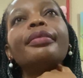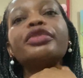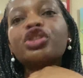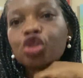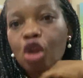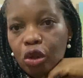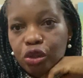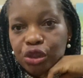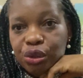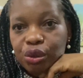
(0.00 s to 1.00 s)

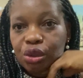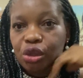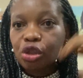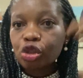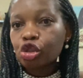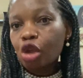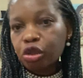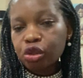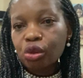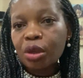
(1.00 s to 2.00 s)
salt
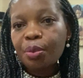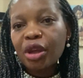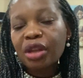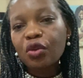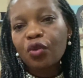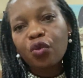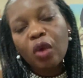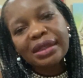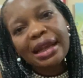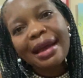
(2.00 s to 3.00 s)
to the bucket of
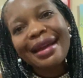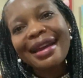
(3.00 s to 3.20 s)
water,